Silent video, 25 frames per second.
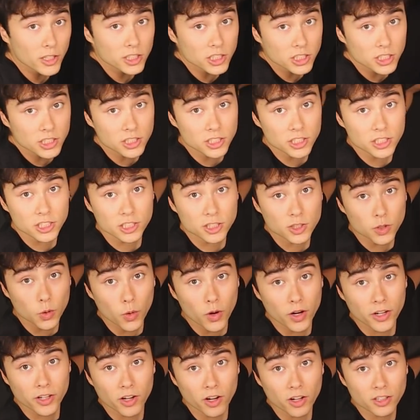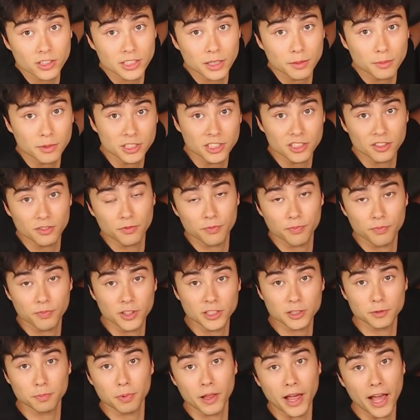I just destroyed y'all's image of
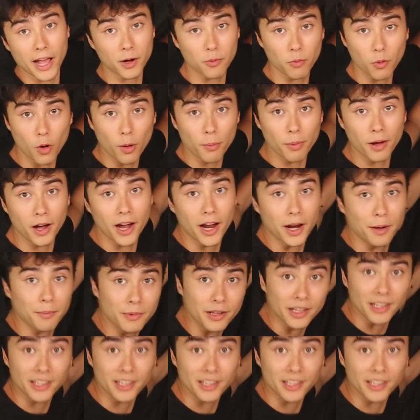this black wall behind